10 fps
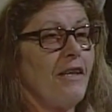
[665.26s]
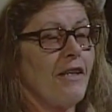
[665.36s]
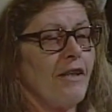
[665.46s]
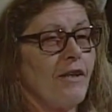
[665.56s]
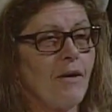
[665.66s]

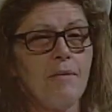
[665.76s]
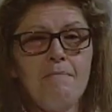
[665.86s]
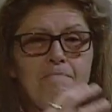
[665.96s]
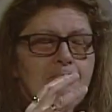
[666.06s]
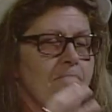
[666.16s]
you know,
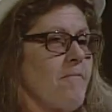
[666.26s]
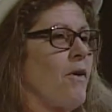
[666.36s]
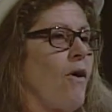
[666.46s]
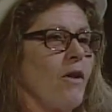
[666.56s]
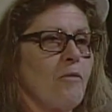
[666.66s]

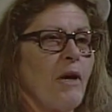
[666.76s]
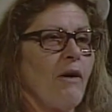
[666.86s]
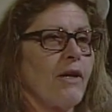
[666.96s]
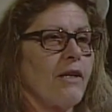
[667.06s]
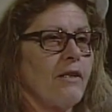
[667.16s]
all about it.